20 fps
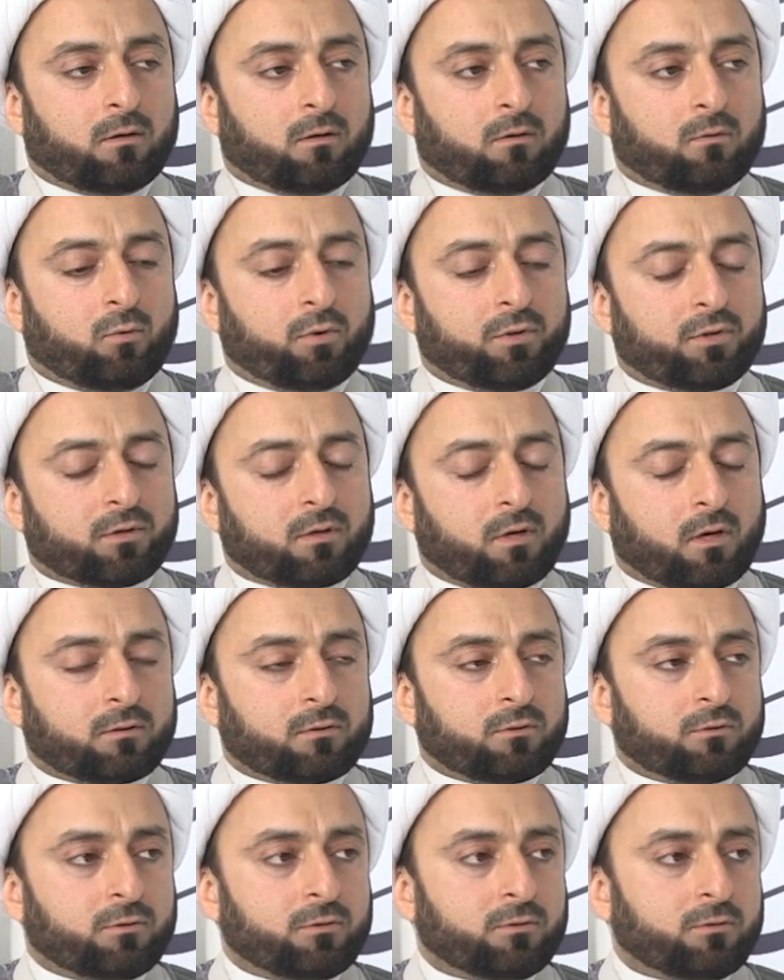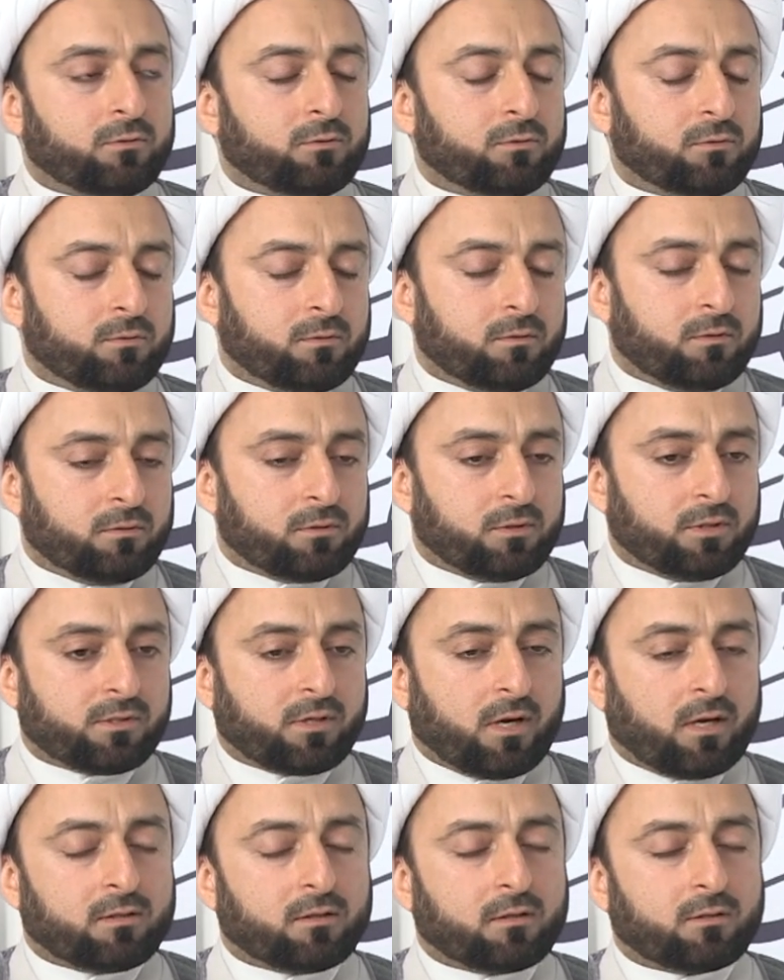with regard to
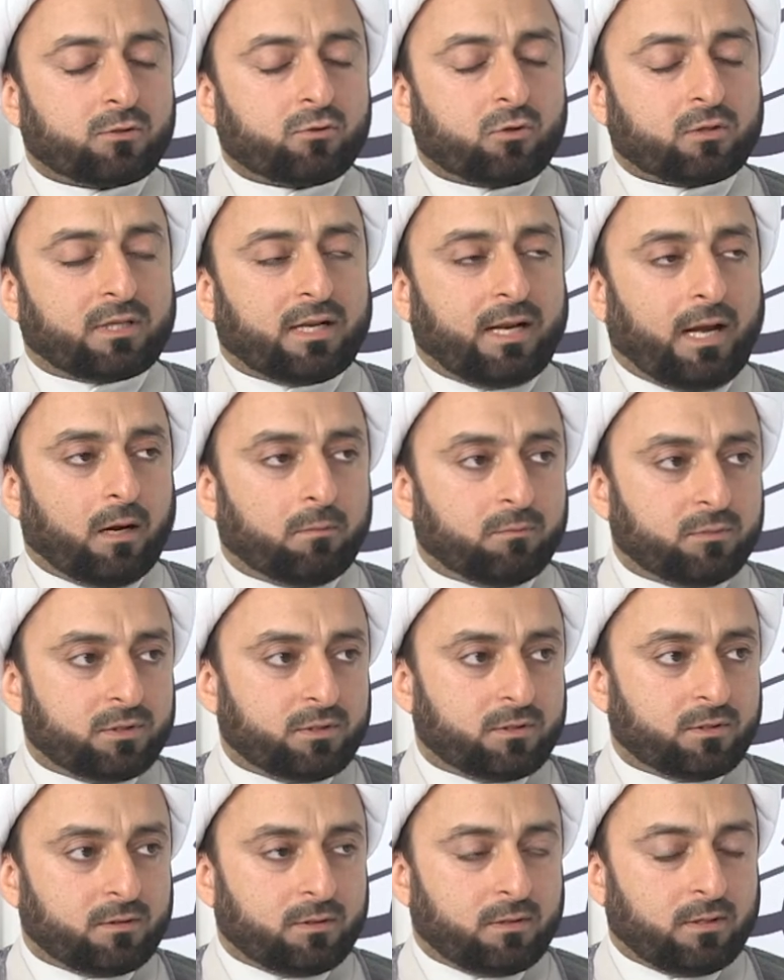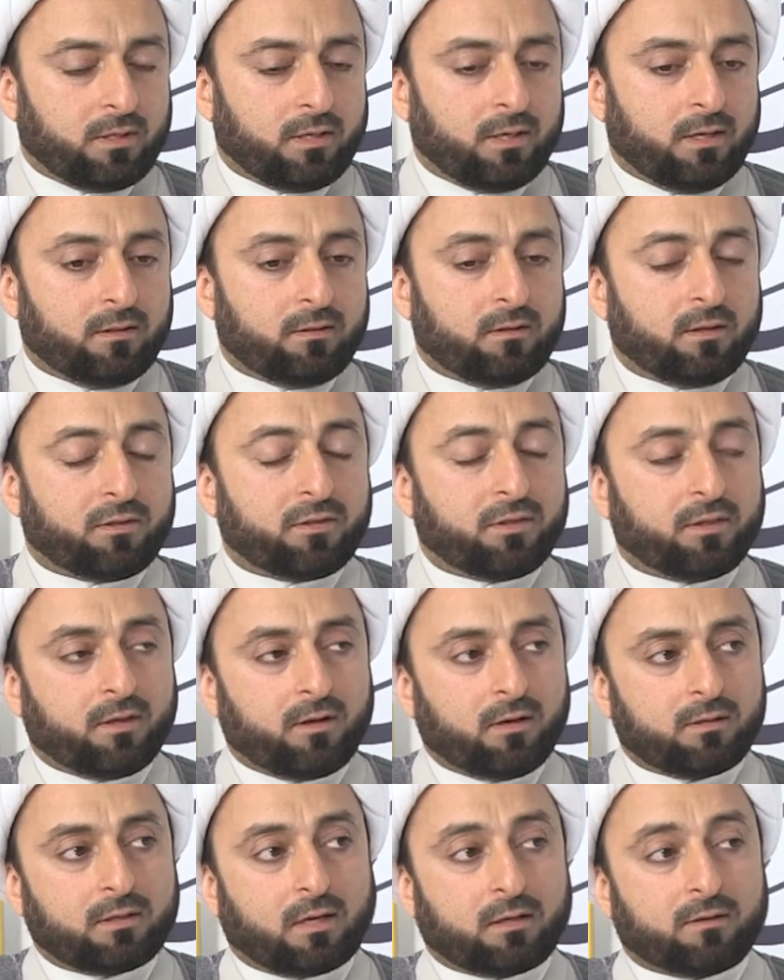reciting Surah Al-Hamd in the
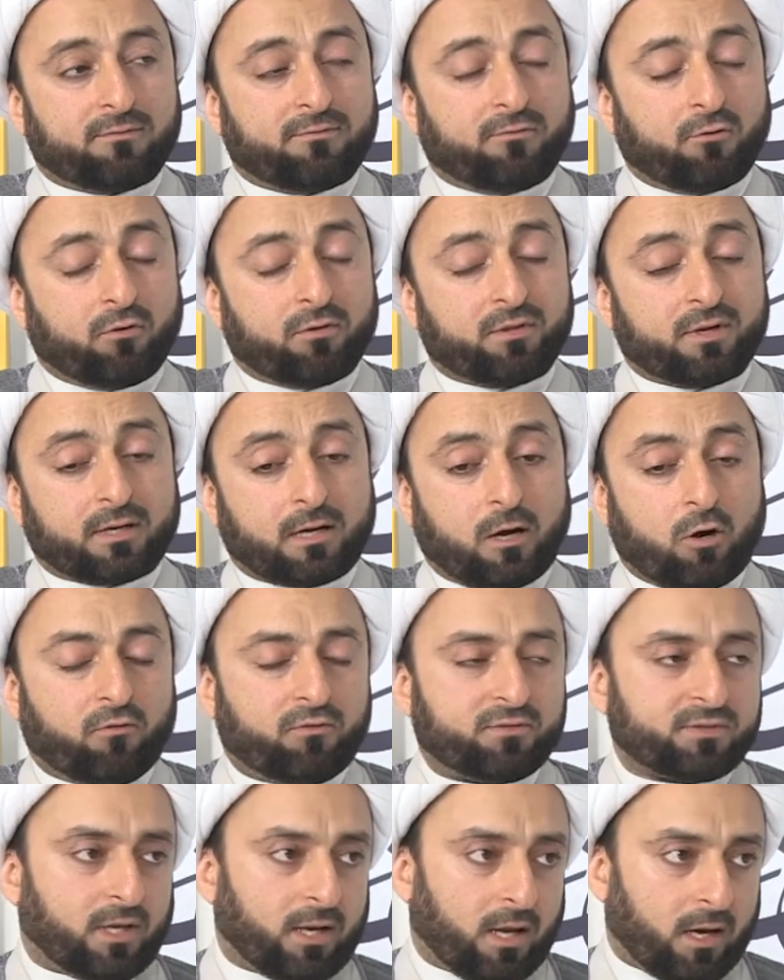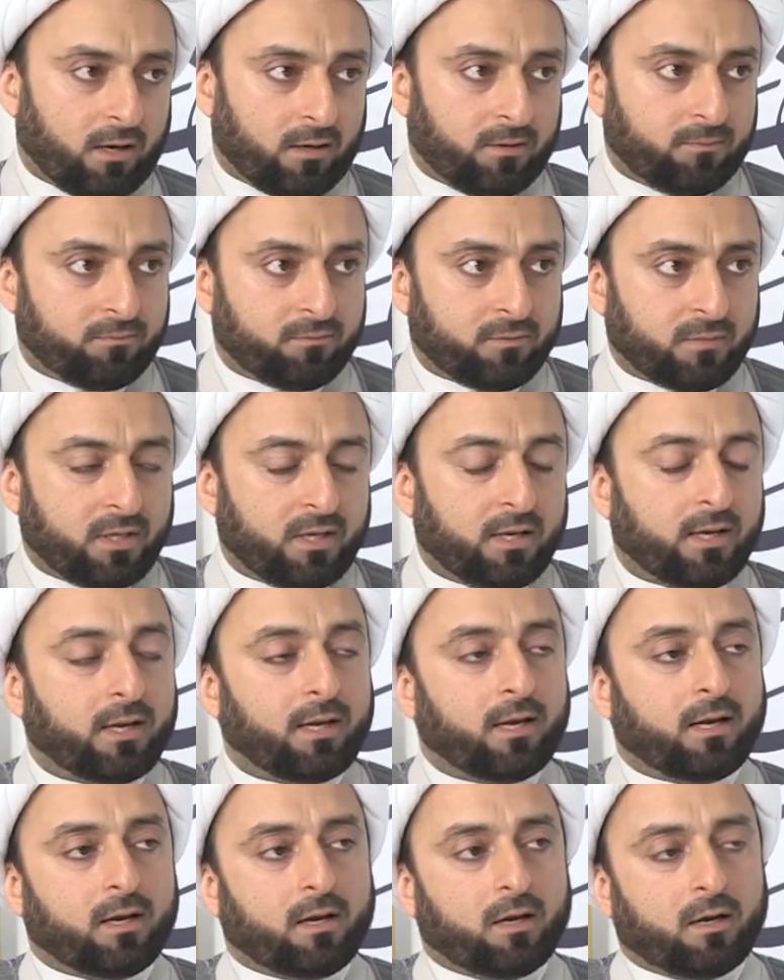third and fourth rak'ah of Salah,
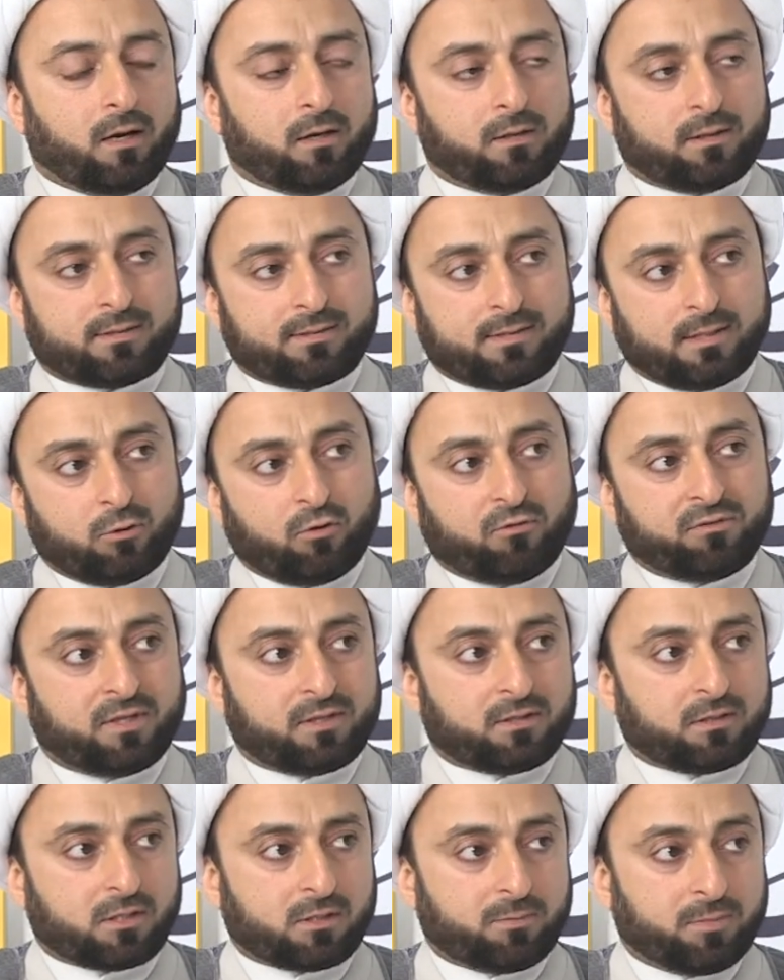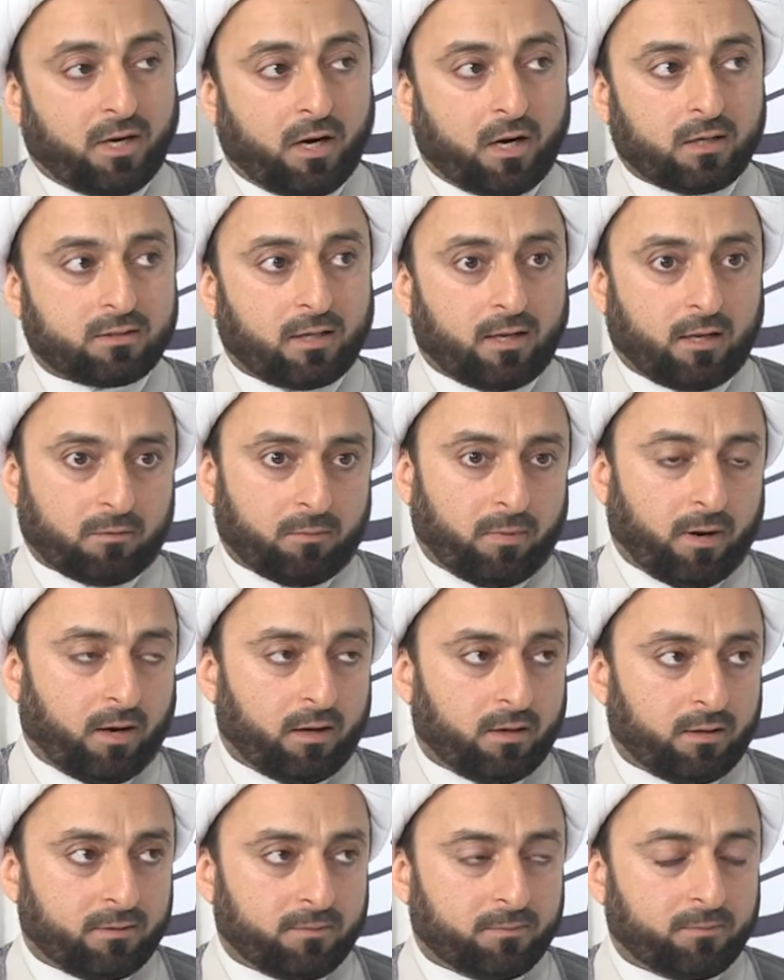instead of the Tasbihat Al-Arba'ah,